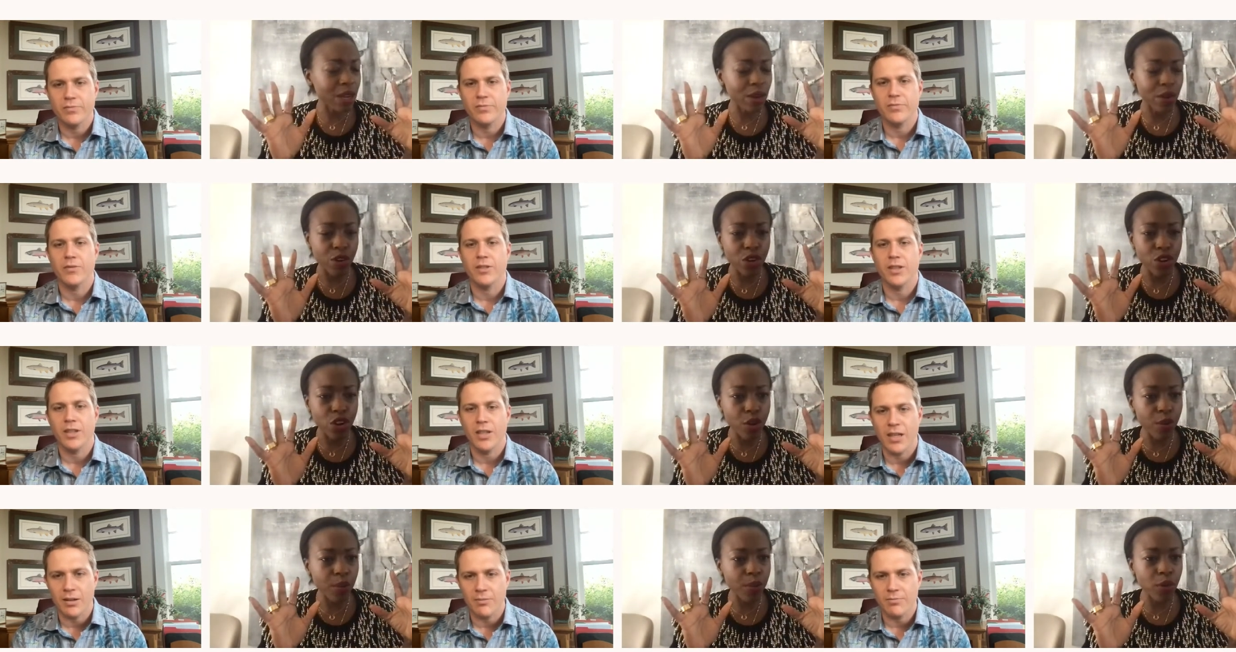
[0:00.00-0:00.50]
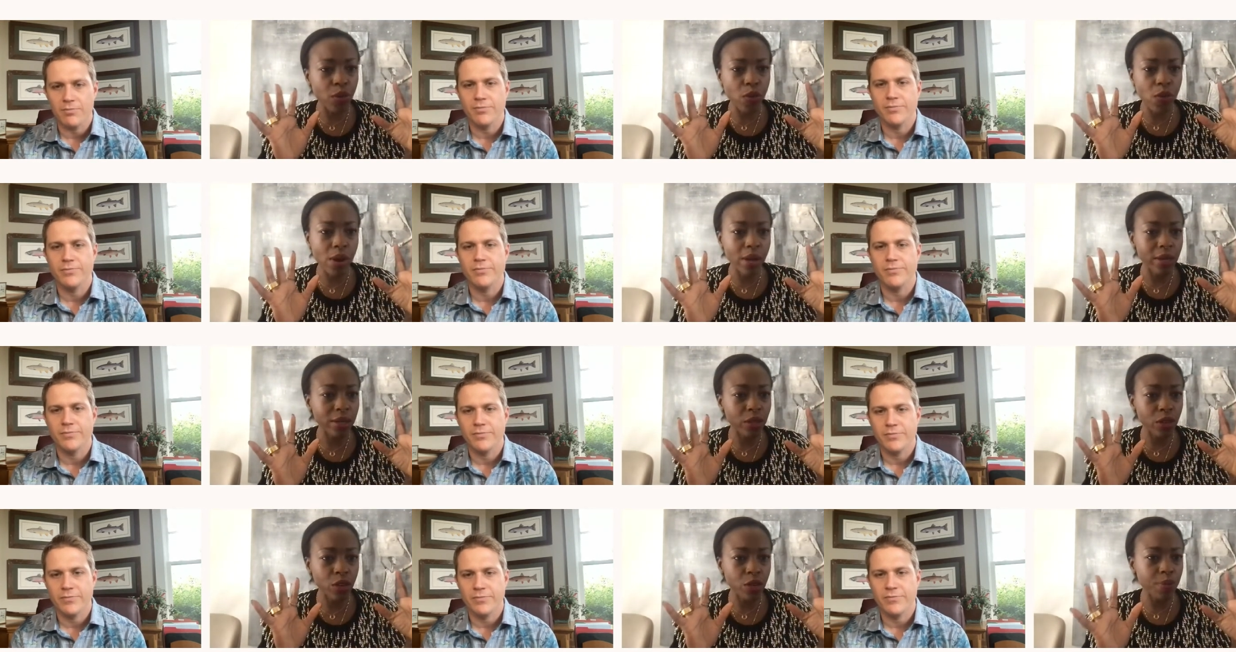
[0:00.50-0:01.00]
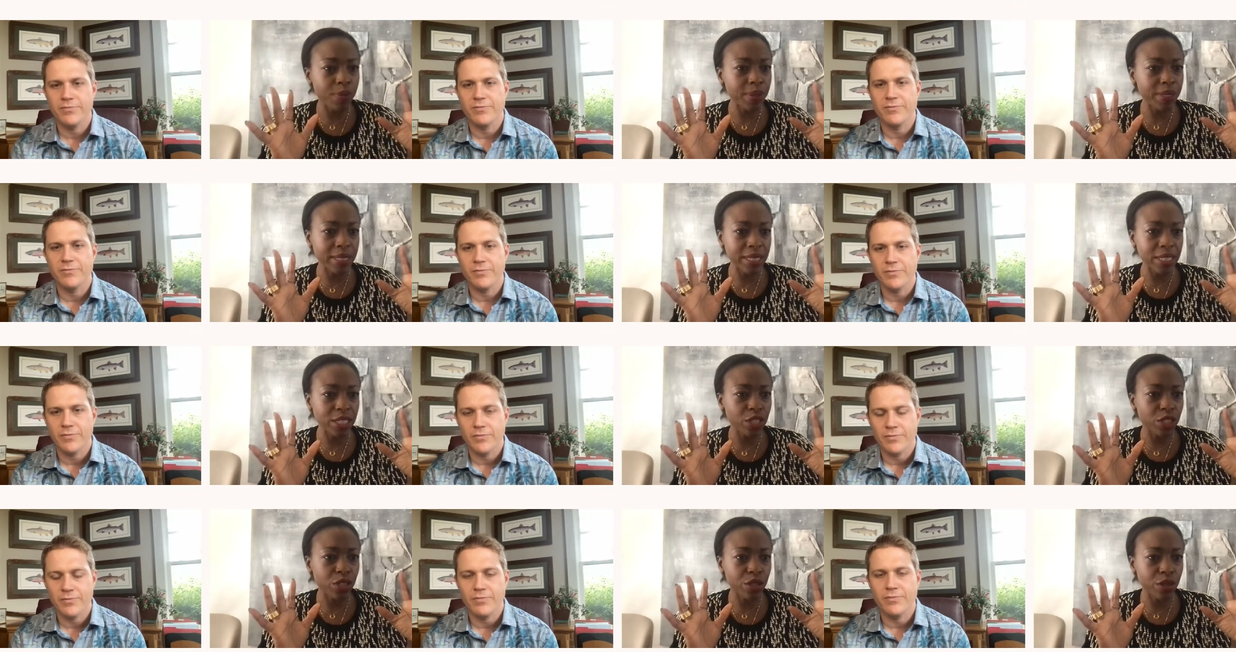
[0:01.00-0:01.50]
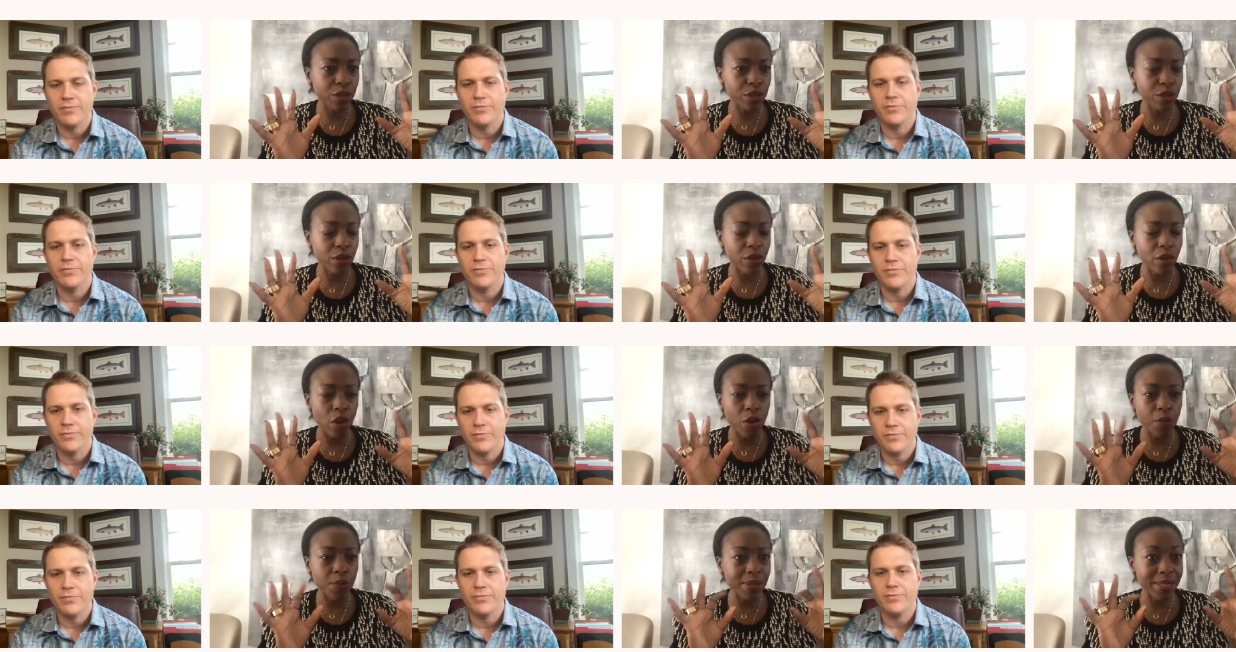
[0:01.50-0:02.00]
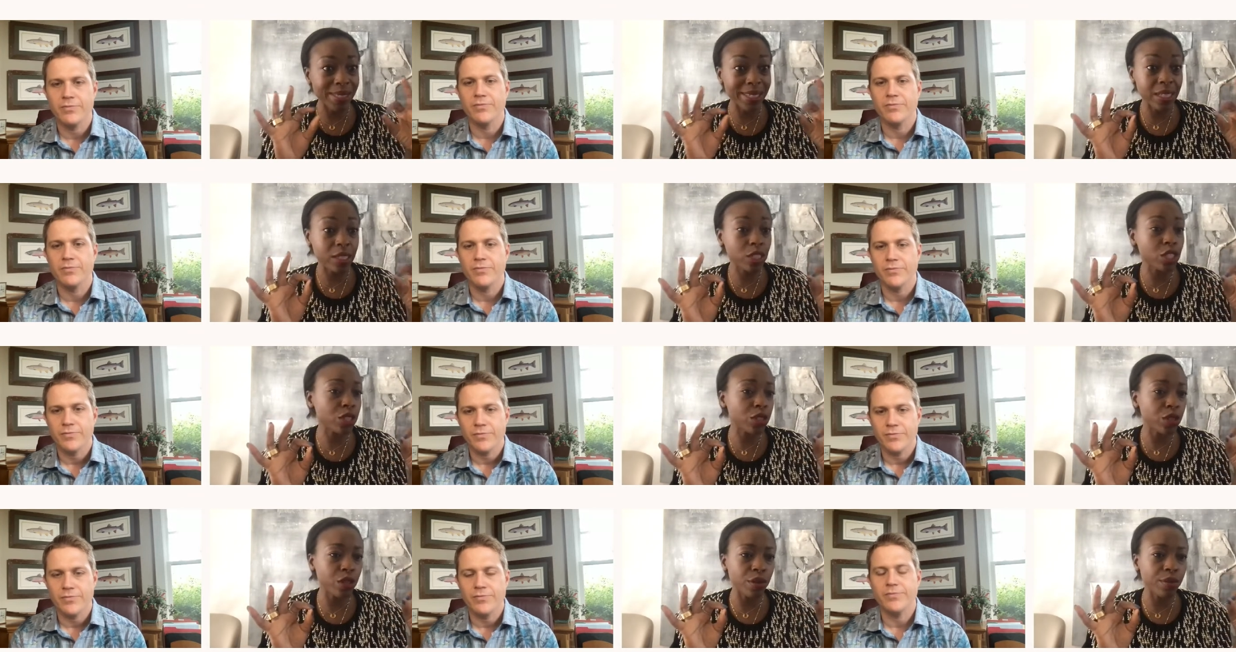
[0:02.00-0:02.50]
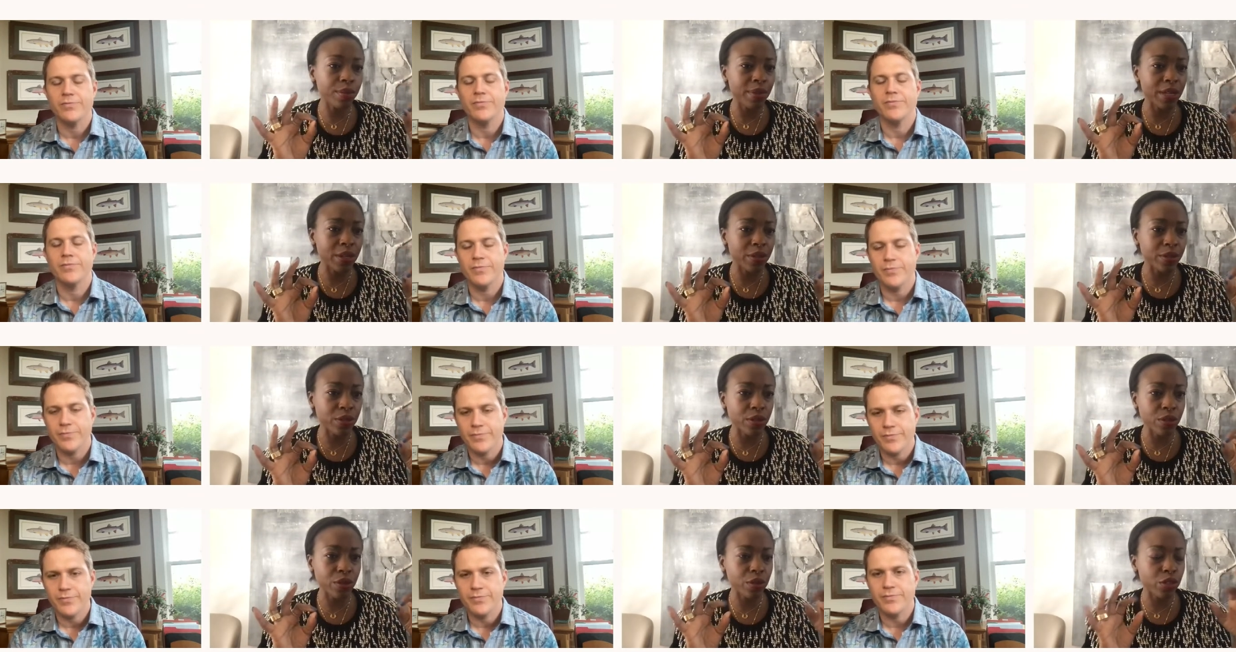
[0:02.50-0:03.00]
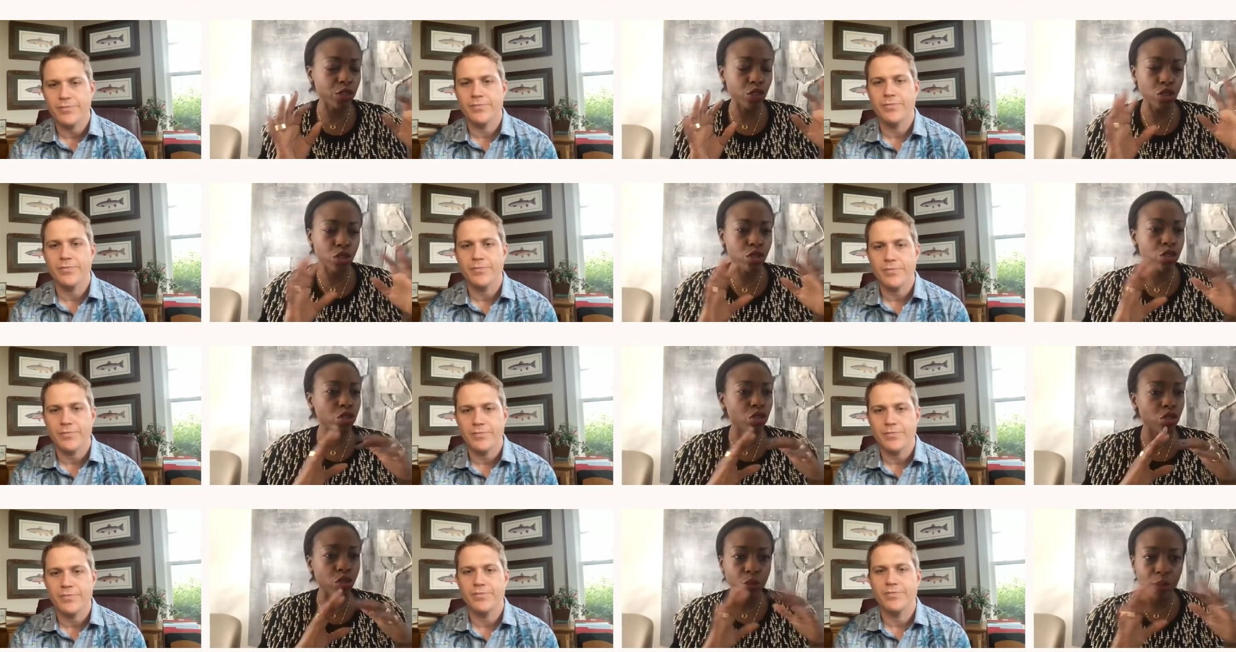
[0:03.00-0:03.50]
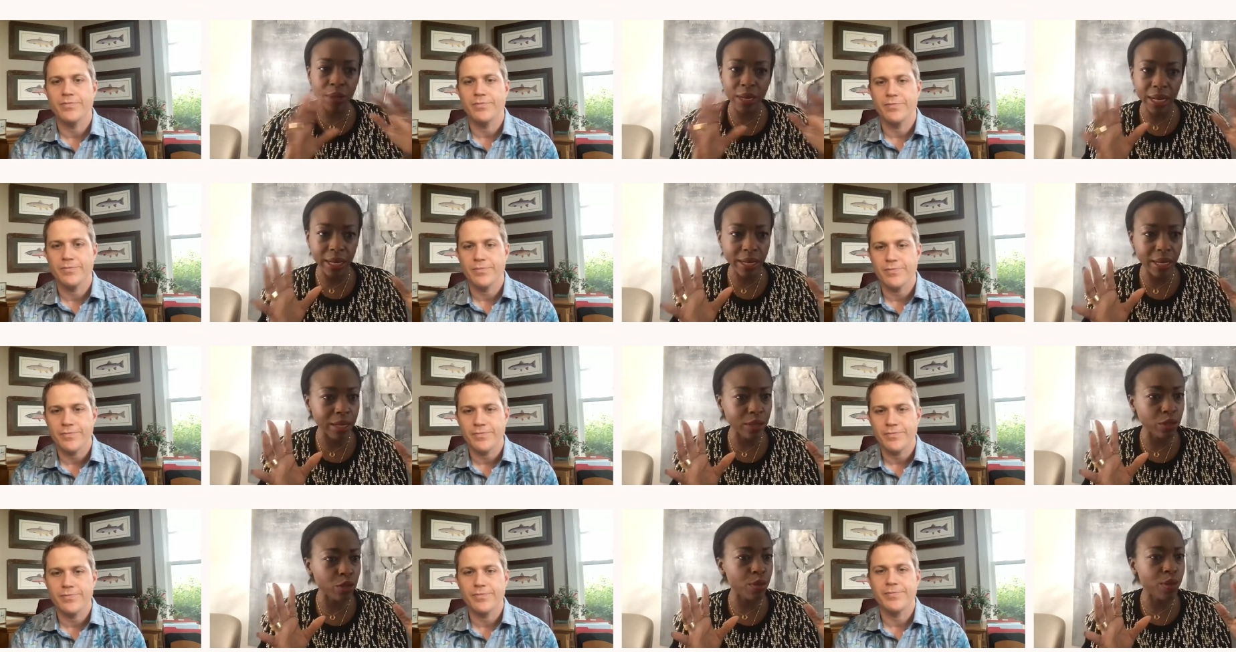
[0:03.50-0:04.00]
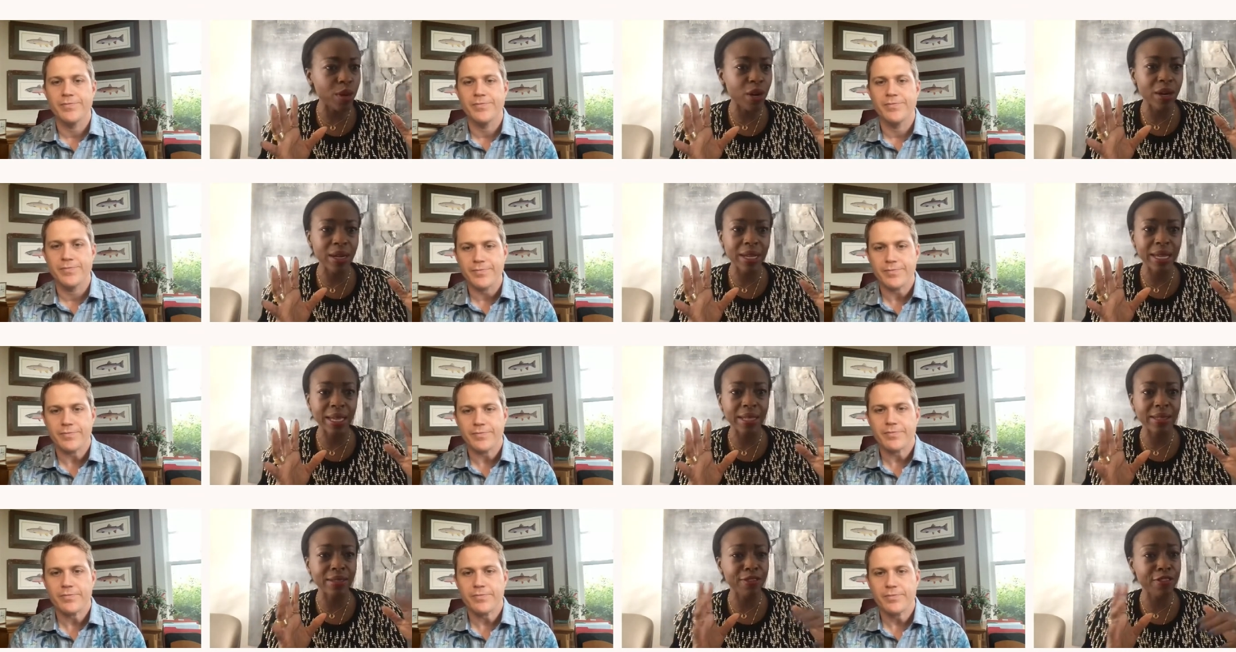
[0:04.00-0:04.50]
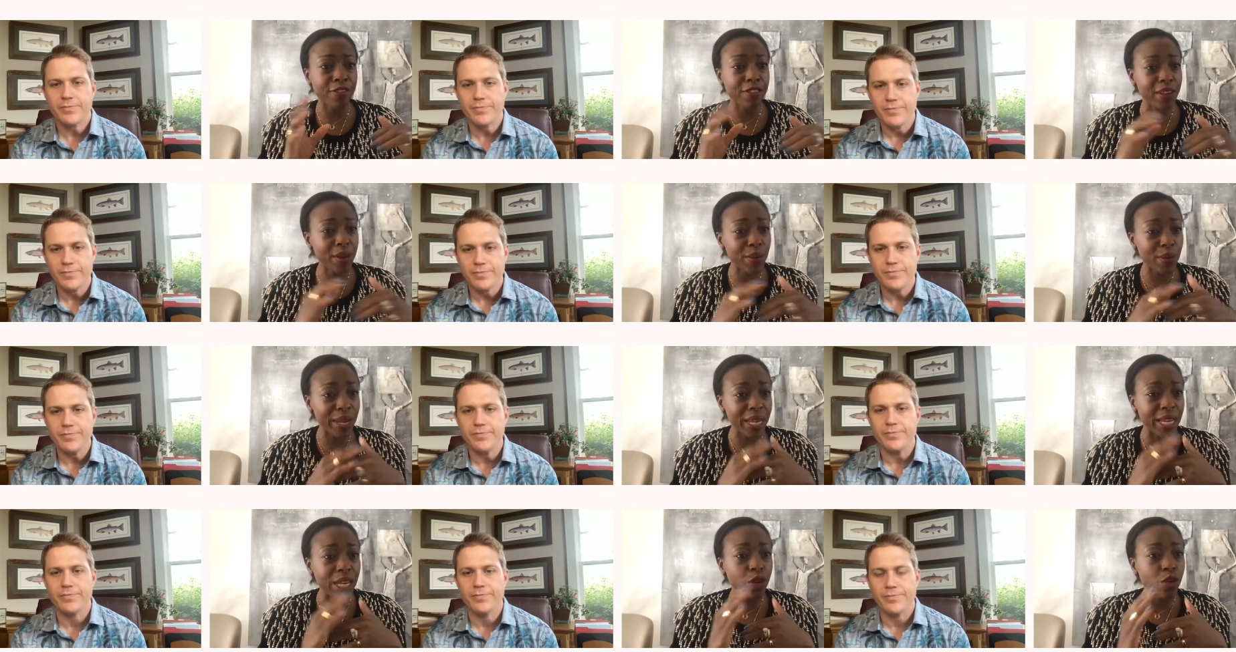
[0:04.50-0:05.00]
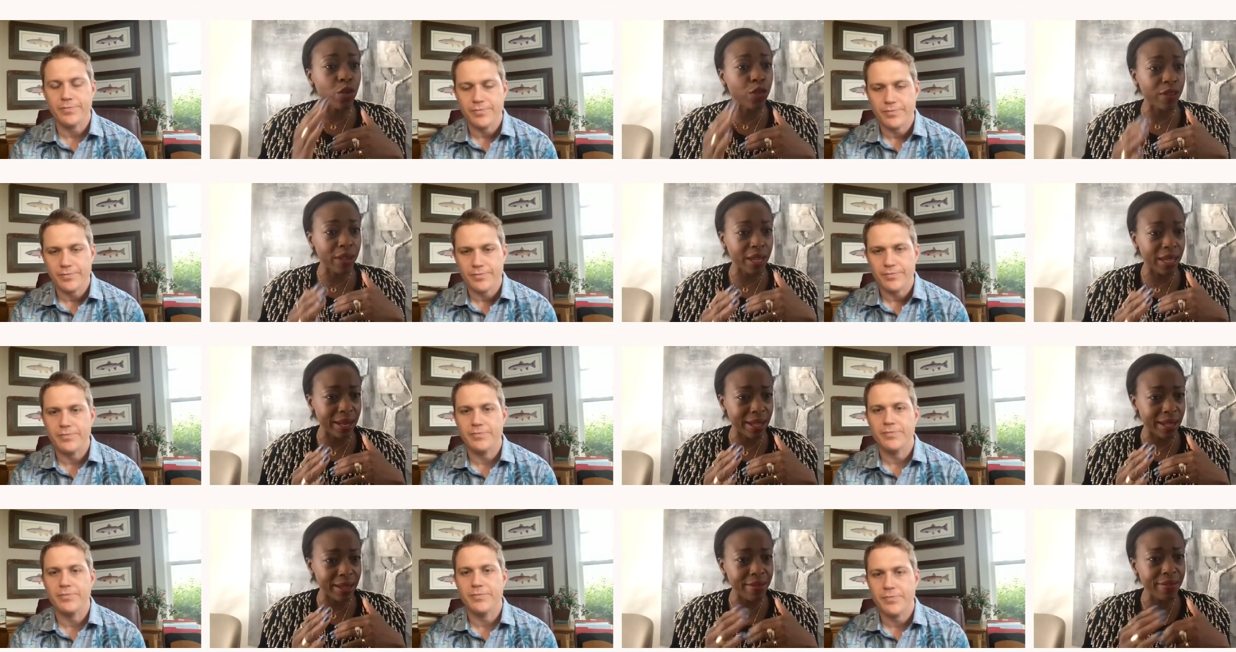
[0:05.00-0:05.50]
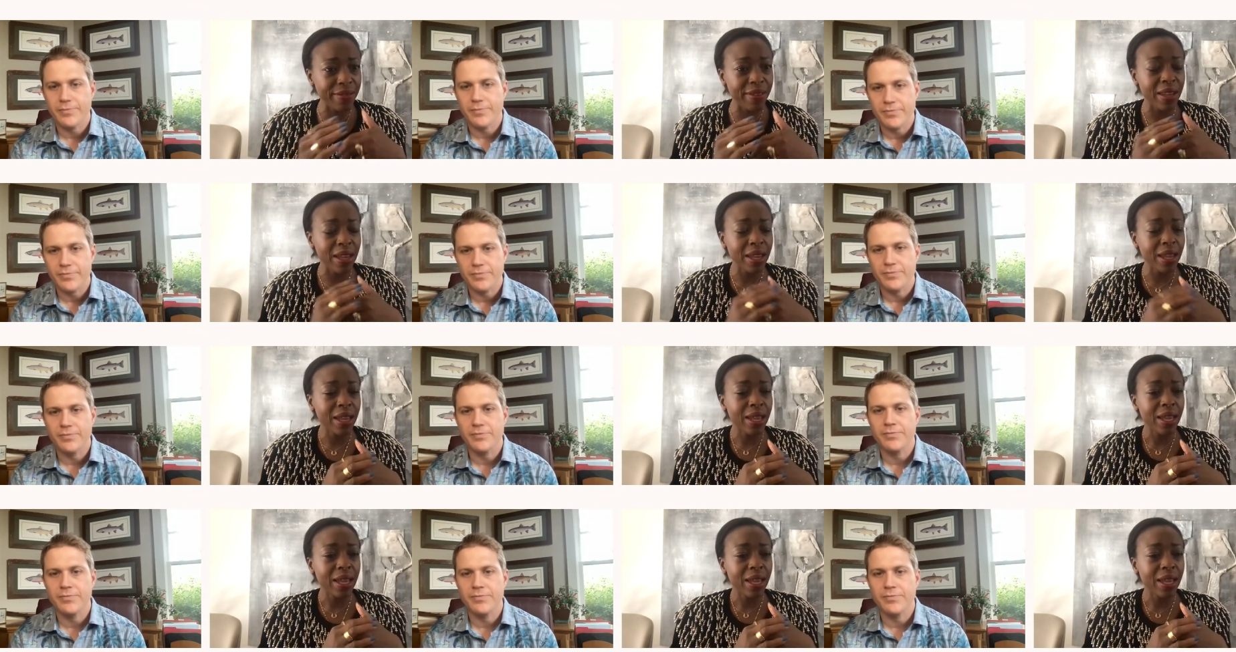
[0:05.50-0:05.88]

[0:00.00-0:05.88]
Speaker 1: our number one competition obsession, because they're just dominating the market, very innovative